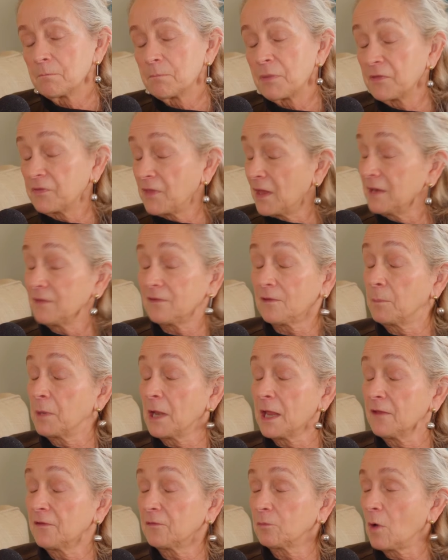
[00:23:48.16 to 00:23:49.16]
But then it's a
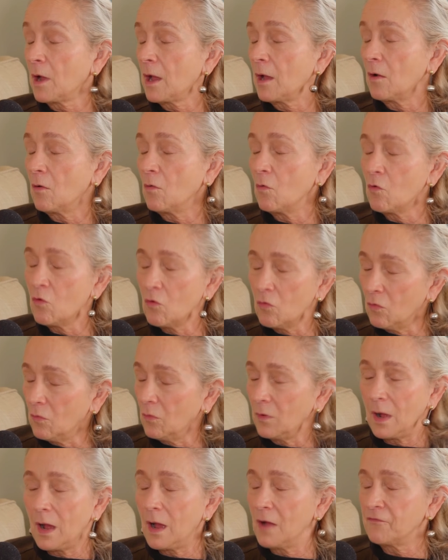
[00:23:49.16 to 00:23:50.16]
place where
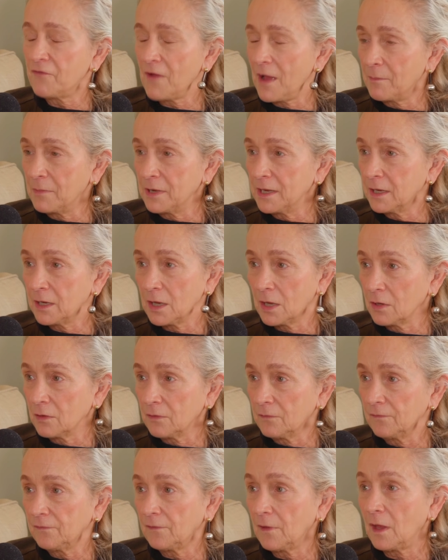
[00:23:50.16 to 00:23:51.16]
all our family
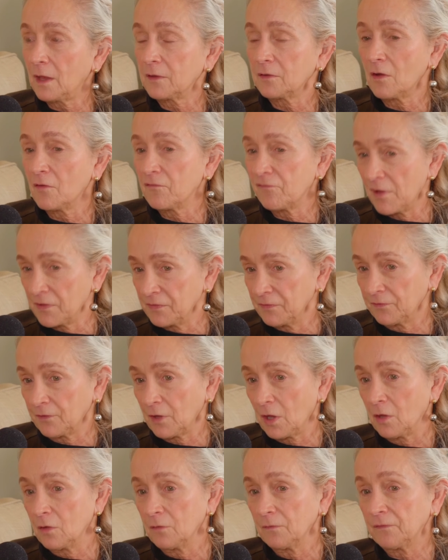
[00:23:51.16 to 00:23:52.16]
goes and our friends
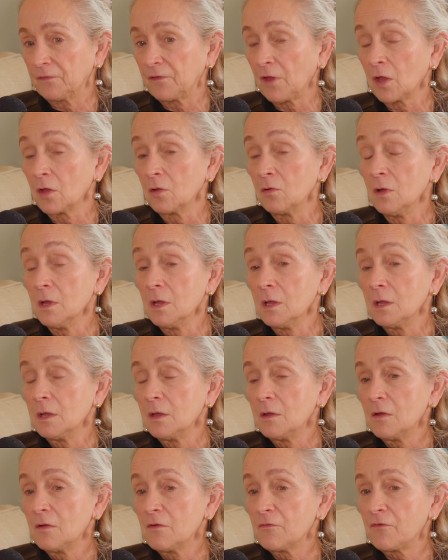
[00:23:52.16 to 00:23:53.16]
go. So
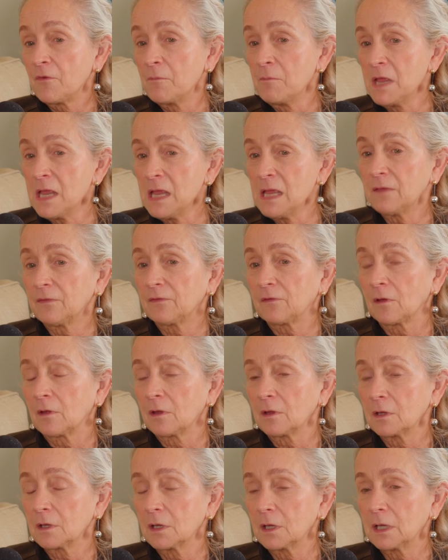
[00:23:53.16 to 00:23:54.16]
for me, it's
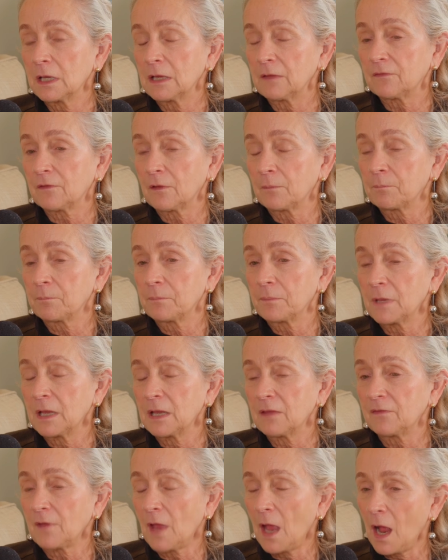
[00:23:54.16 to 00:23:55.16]
a
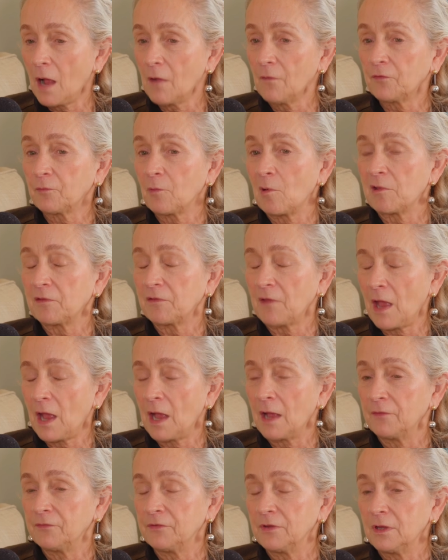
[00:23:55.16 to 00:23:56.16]
house where it's
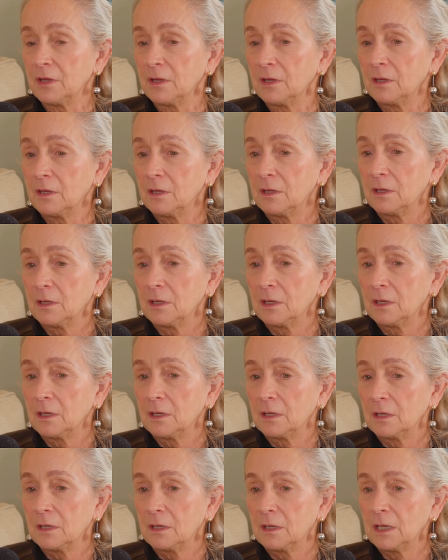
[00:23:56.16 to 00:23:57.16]
had
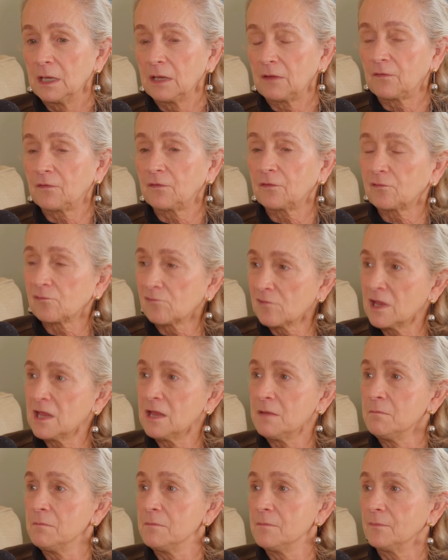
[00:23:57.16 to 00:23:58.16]

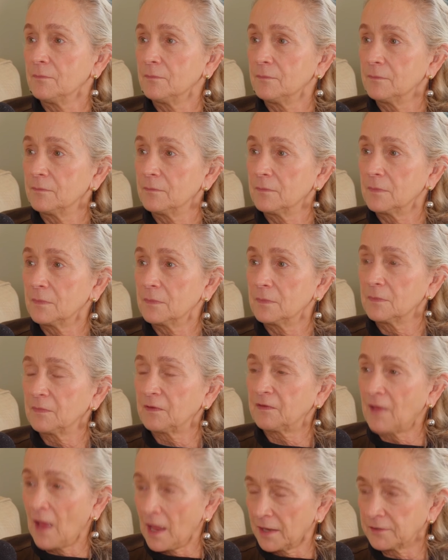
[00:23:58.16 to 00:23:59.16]
extreme
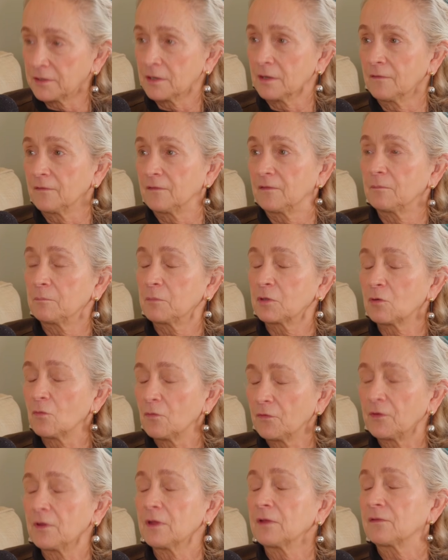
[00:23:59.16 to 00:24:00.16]
sadness, but
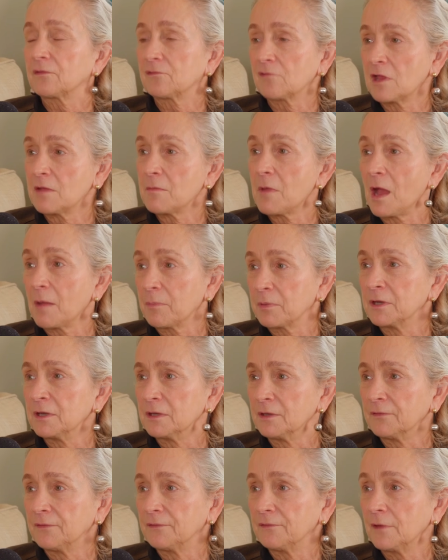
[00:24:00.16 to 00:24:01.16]
also extreme
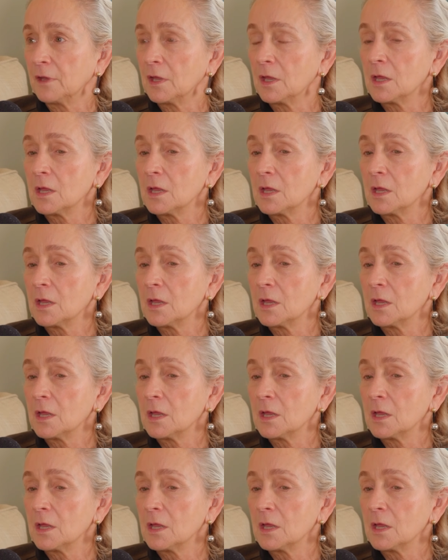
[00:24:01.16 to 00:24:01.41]
happiness.